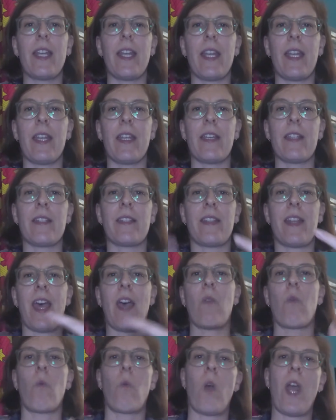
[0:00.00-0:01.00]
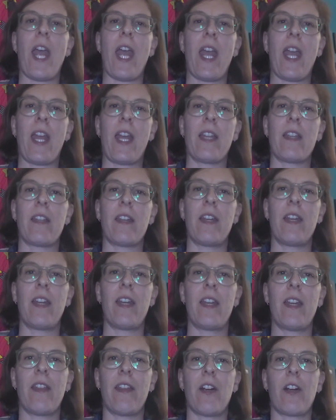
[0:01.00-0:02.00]
is that when
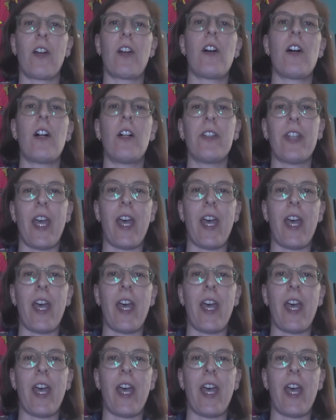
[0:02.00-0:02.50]
they're called